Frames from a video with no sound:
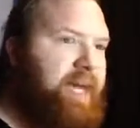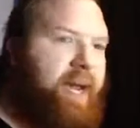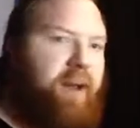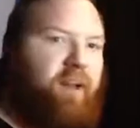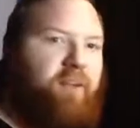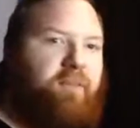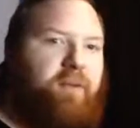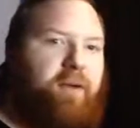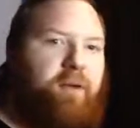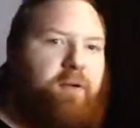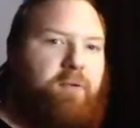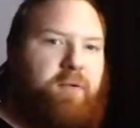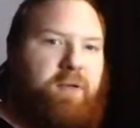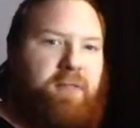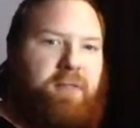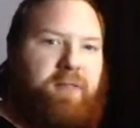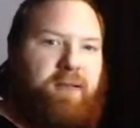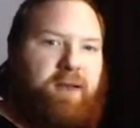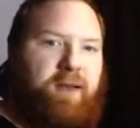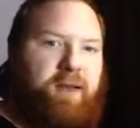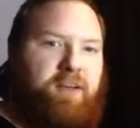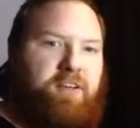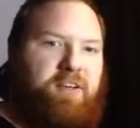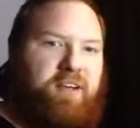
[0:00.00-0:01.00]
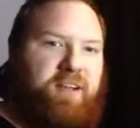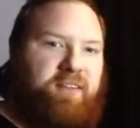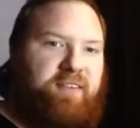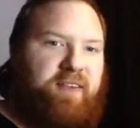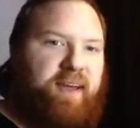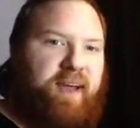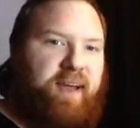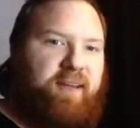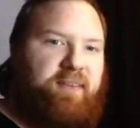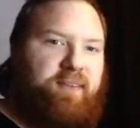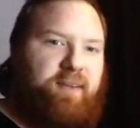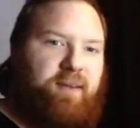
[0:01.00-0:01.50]
interview with uh, John
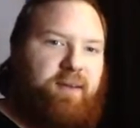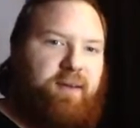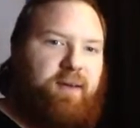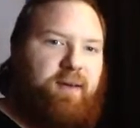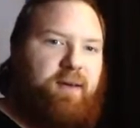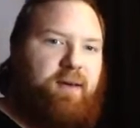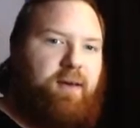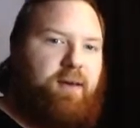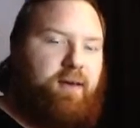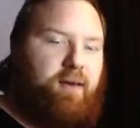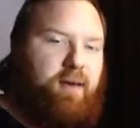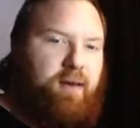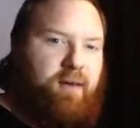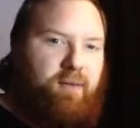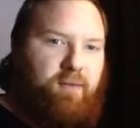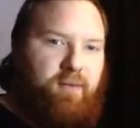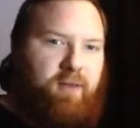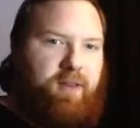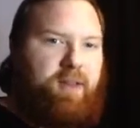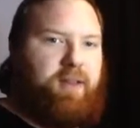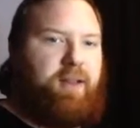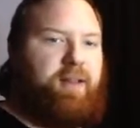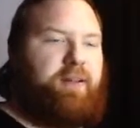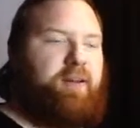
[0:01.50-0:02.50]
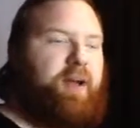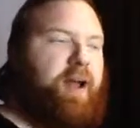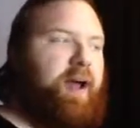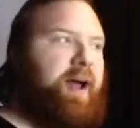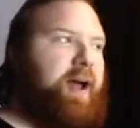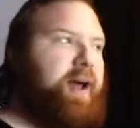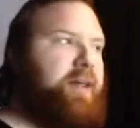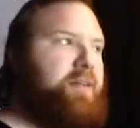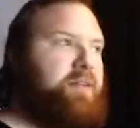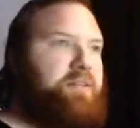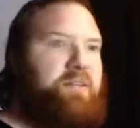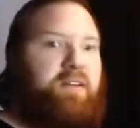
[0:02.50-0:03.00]
Saxon with another
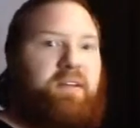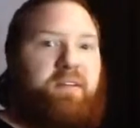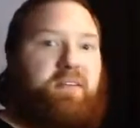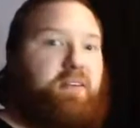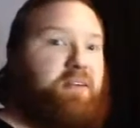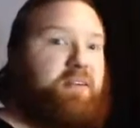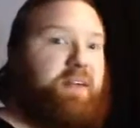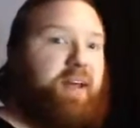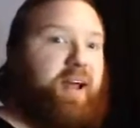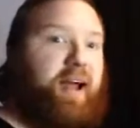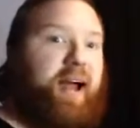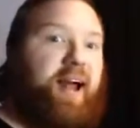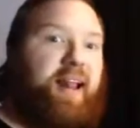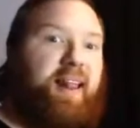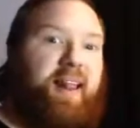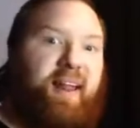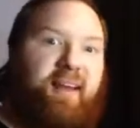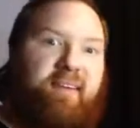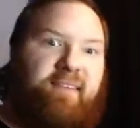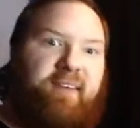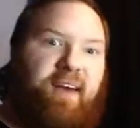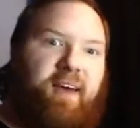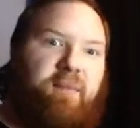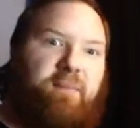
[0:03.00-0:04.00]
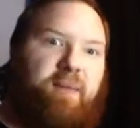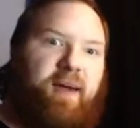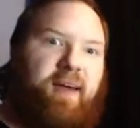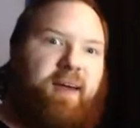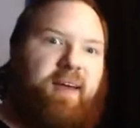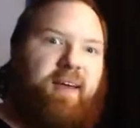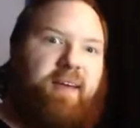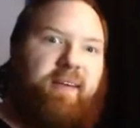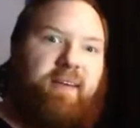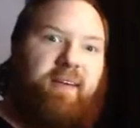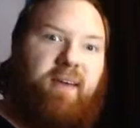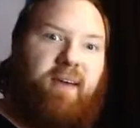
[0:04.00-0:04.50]
guy, and she was just like, I love it
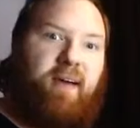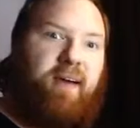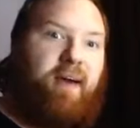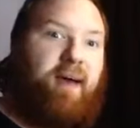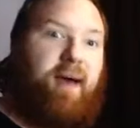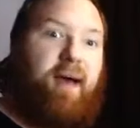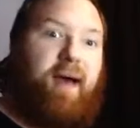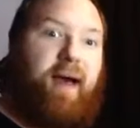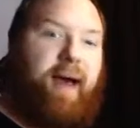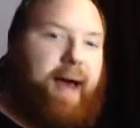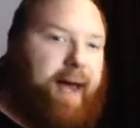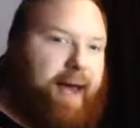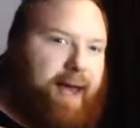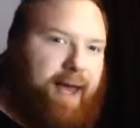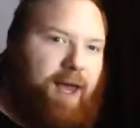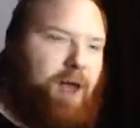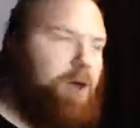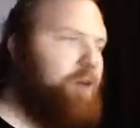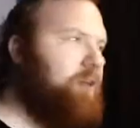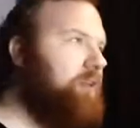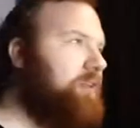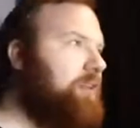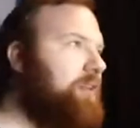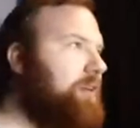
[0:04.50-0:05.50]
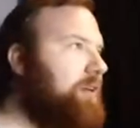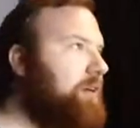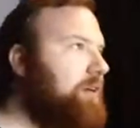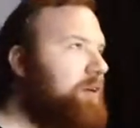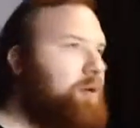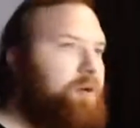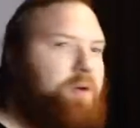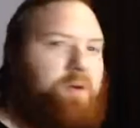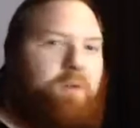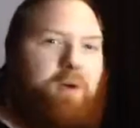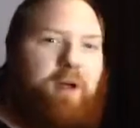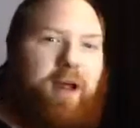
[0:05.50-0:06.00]
because I used
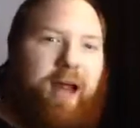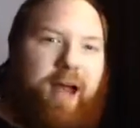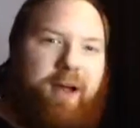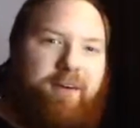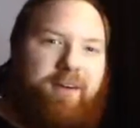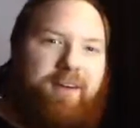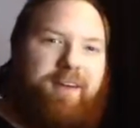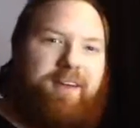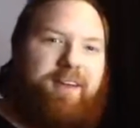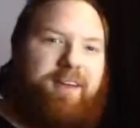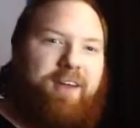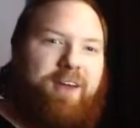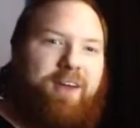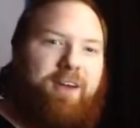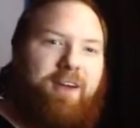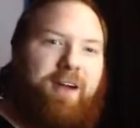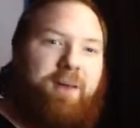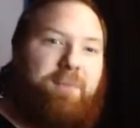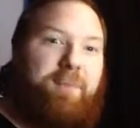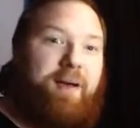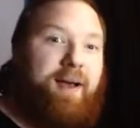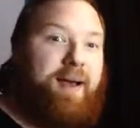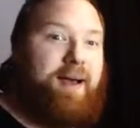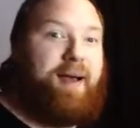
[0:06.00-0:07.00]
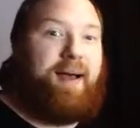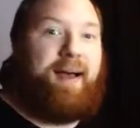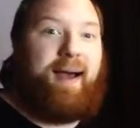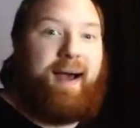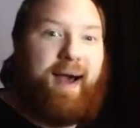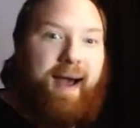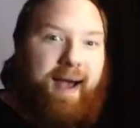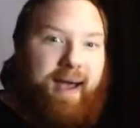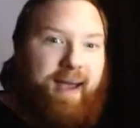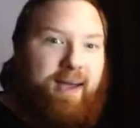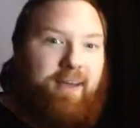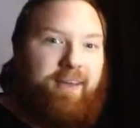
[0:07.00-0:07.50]
to when I was in Europe,
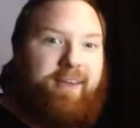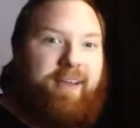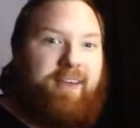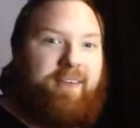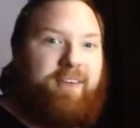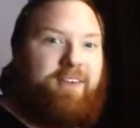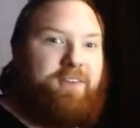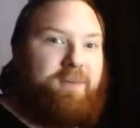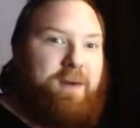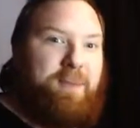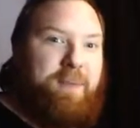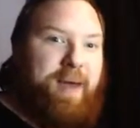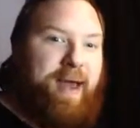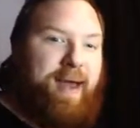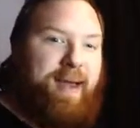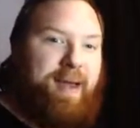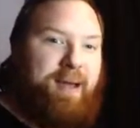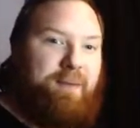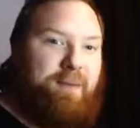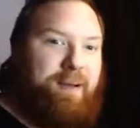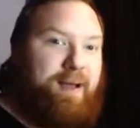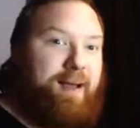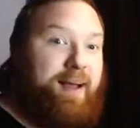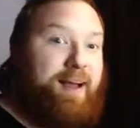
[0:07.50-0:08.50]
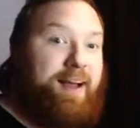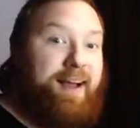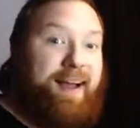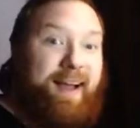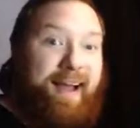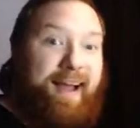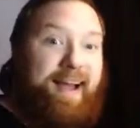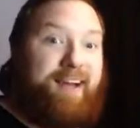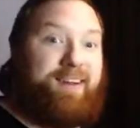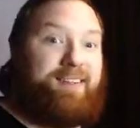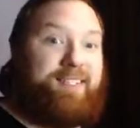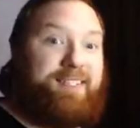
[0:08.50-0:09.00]
I used to have to do my makeup
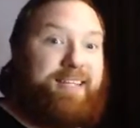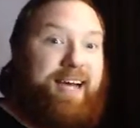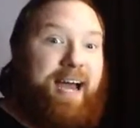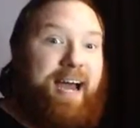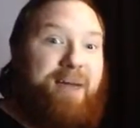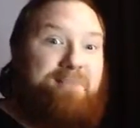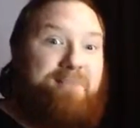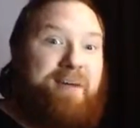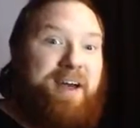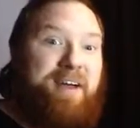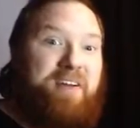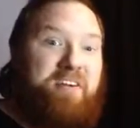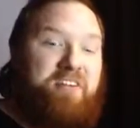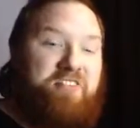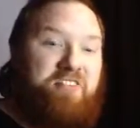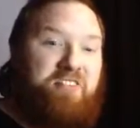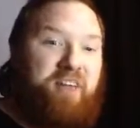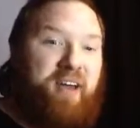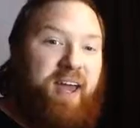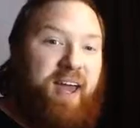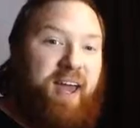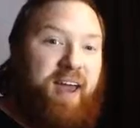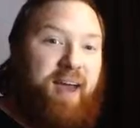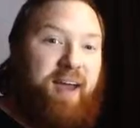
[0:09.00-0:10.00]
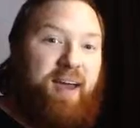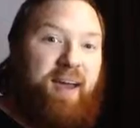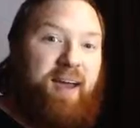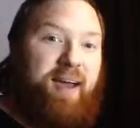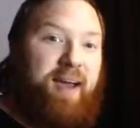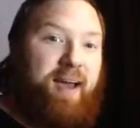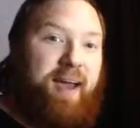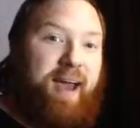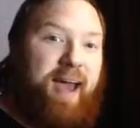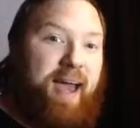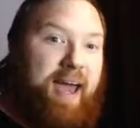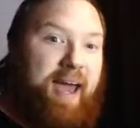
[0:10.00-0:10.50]
outside behind a tree
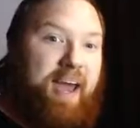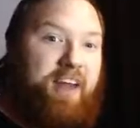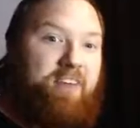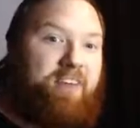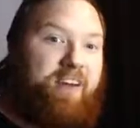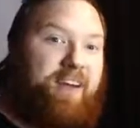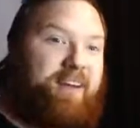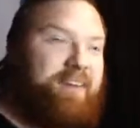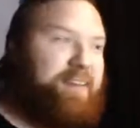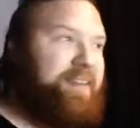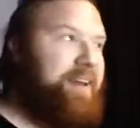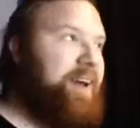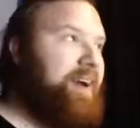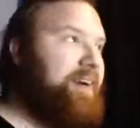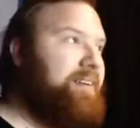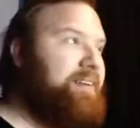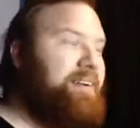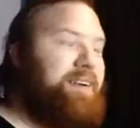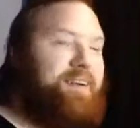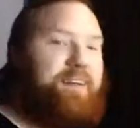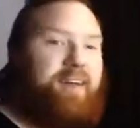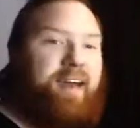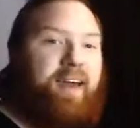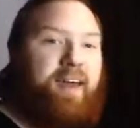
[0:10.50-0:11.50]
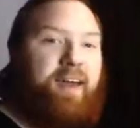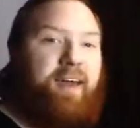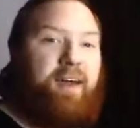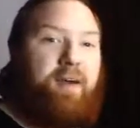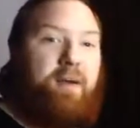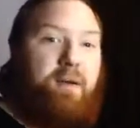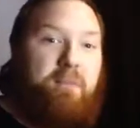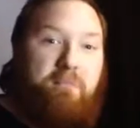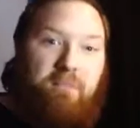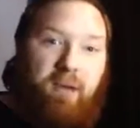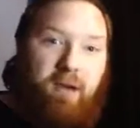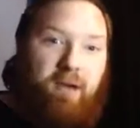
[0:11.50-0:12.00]
and get dressed there. And she was like,
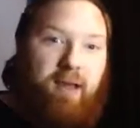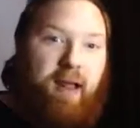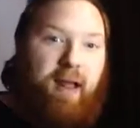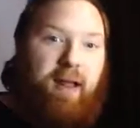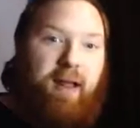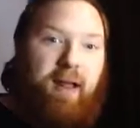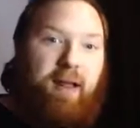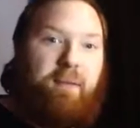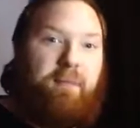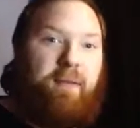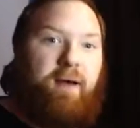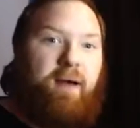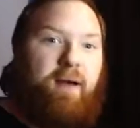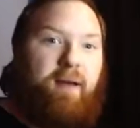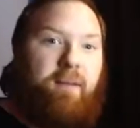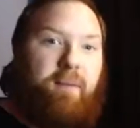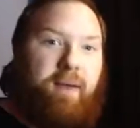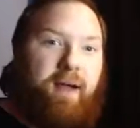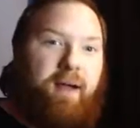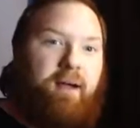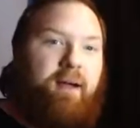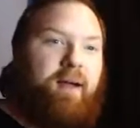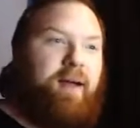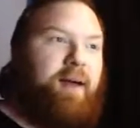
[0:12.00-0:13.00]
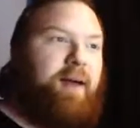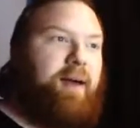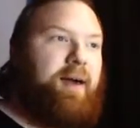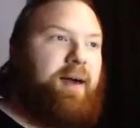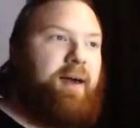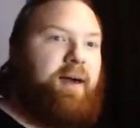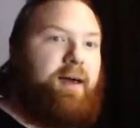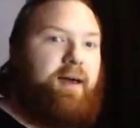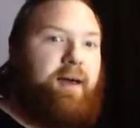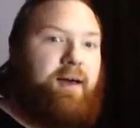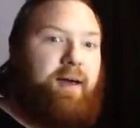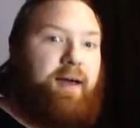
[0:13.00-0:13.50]
but now that I'm out in America,
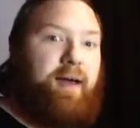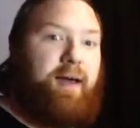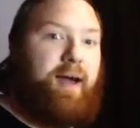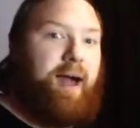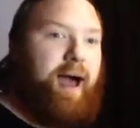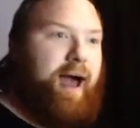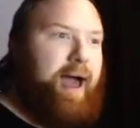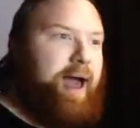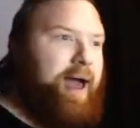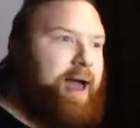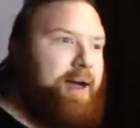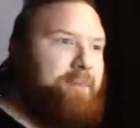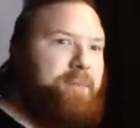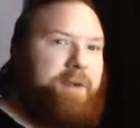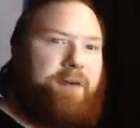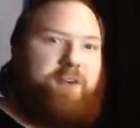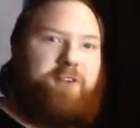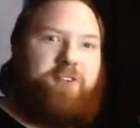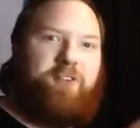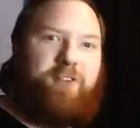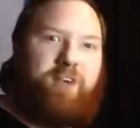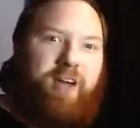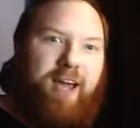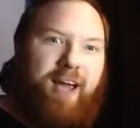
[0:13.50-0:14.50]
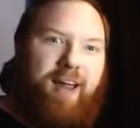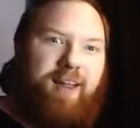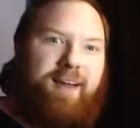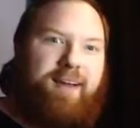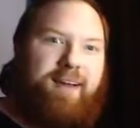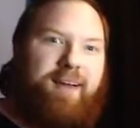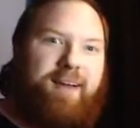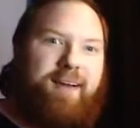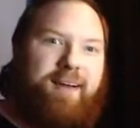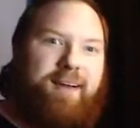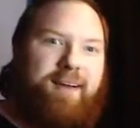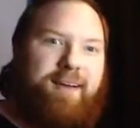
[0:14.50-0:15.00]
I have my own
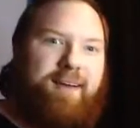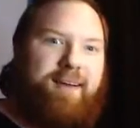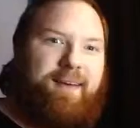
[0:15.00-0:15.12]
trailer.